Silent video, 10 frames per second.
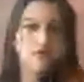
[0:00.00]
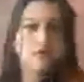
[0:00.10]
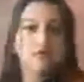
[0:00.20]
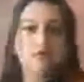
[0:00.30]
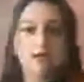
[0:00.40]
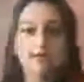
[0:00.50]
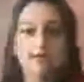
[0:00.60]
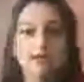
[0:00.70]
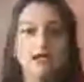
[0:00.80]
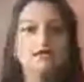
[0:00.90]
Okay, it's
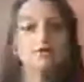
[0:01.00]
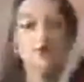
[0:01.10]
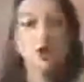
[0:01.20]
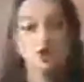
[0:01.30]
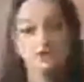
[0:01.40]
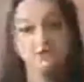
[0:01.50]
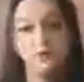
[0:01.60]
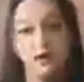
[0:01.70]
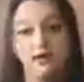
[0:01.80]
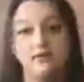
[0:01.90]
not the
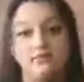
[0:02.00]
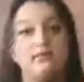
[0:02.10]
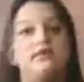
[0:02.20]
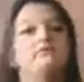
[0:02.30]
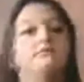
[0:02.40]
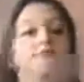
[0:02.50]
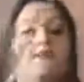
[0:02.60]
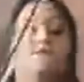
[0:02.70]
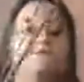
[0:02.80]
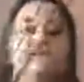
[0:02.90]
lowest one.
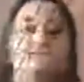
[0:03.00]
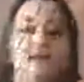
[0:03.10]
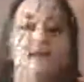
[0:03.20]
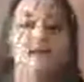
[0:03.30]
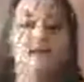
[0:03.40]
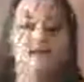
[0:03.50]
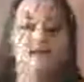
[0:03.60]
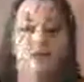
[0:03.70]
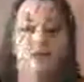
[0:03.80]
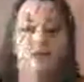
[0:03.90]
It's the
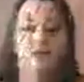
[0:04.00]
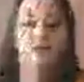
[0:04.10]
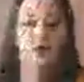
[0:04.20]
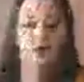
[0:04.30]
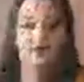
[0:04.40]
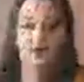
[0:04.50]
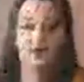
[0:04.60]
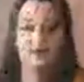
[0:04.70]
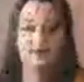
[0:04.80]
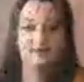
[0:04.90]
second to lowest
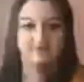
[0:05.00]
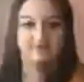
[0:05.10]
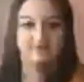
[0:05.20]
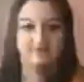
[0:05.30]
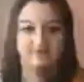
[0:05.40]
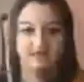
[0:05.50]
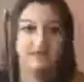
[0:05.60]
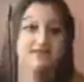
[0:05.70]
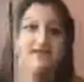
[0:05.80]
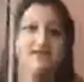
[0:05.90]
one. So it's in the
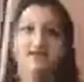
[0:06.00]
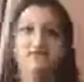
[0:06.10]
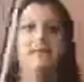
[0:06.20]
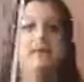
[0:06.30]
middle.